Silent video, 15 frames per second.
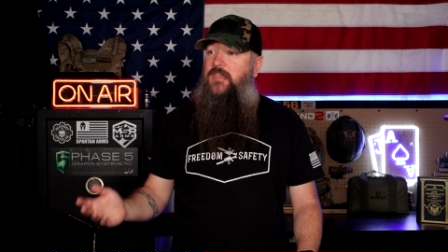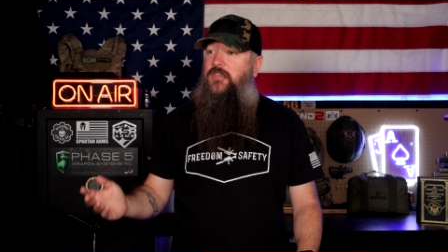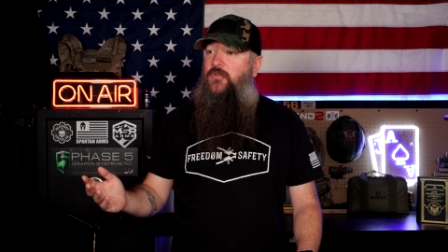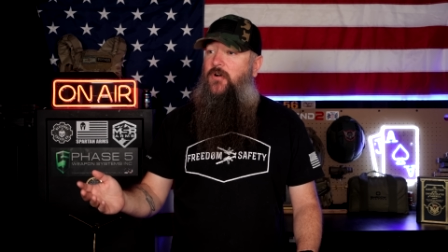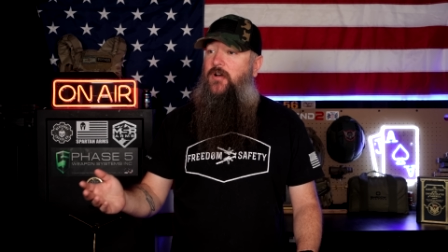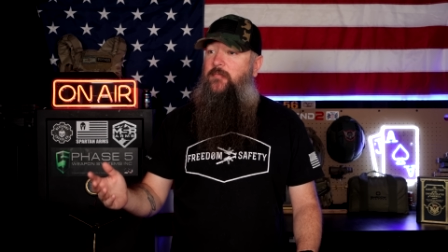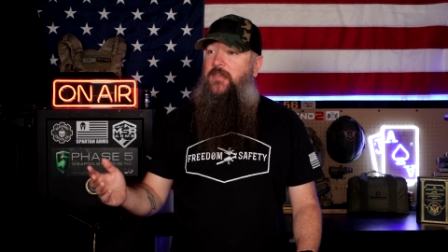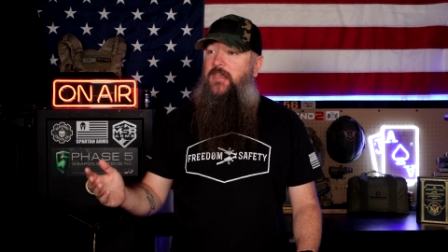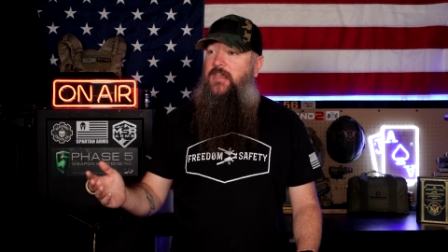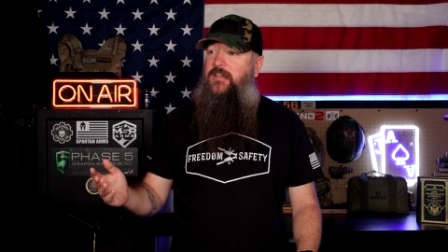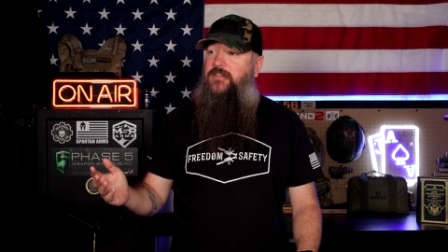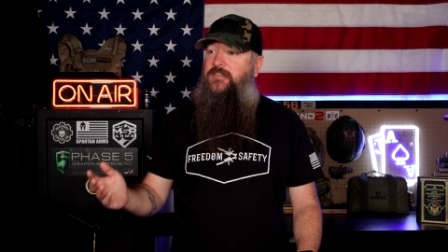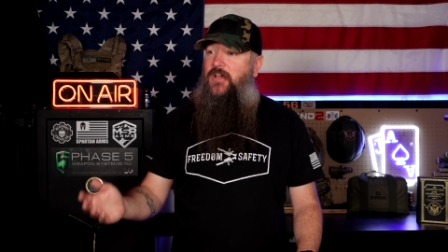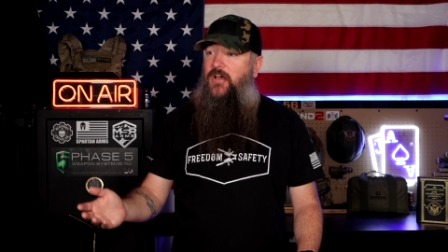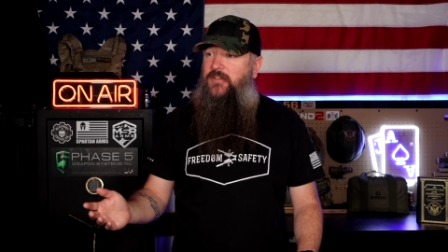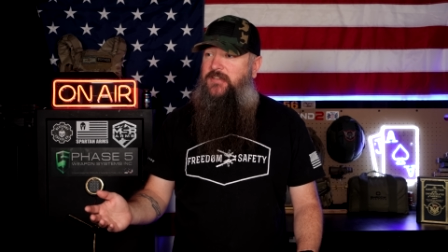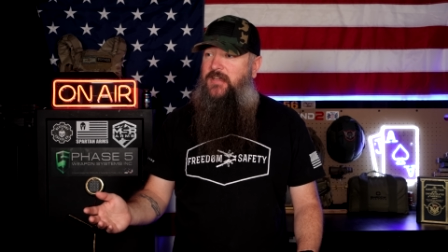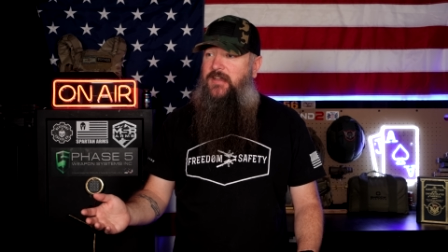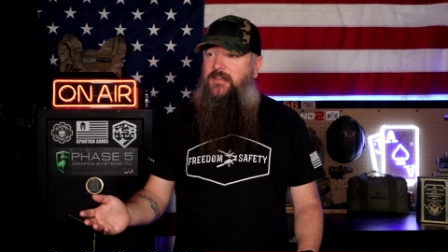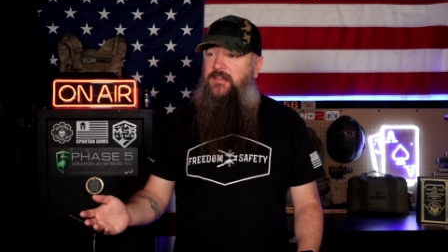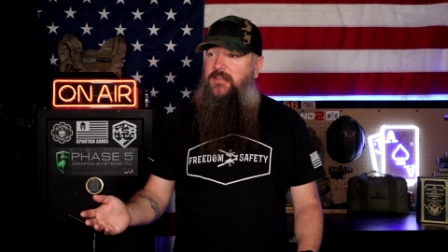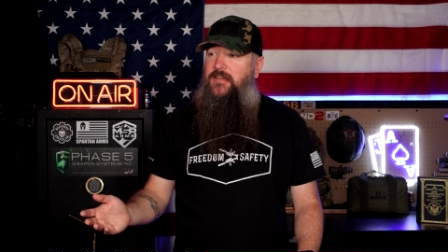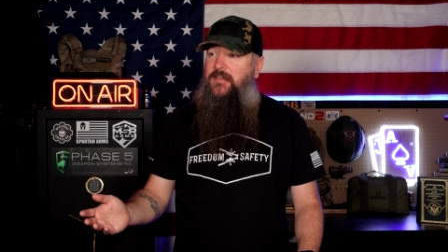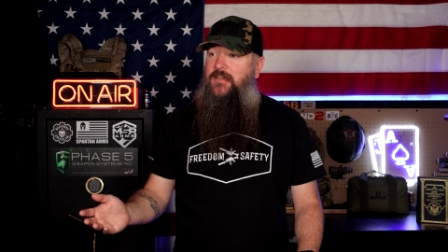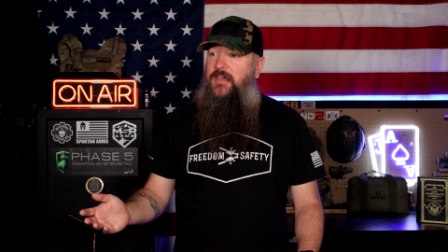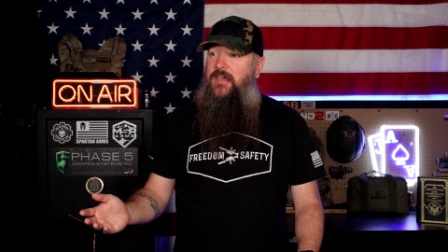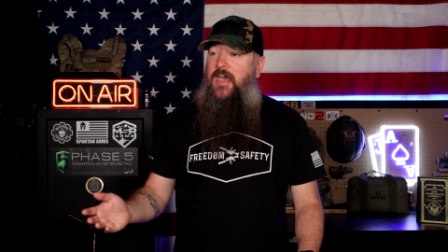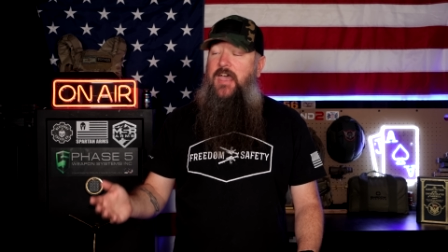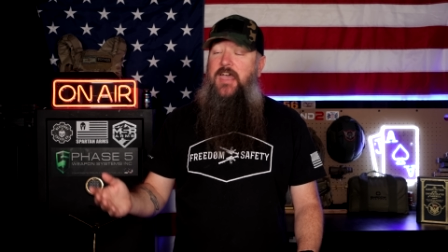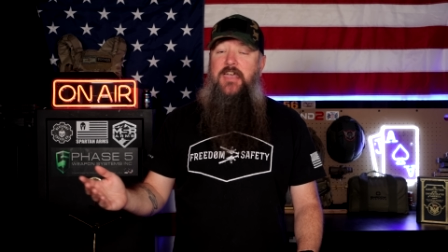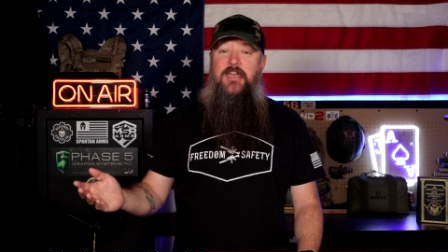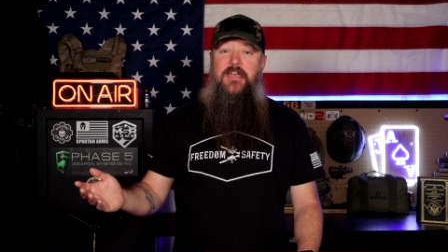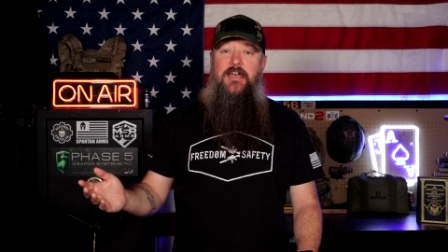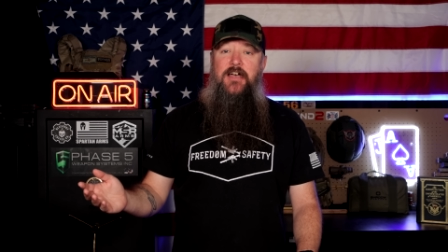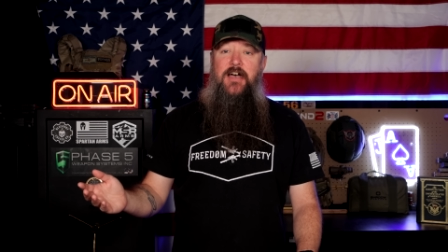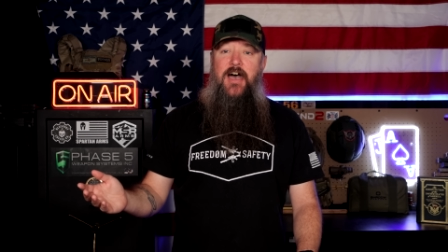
that you are being assaulted hey,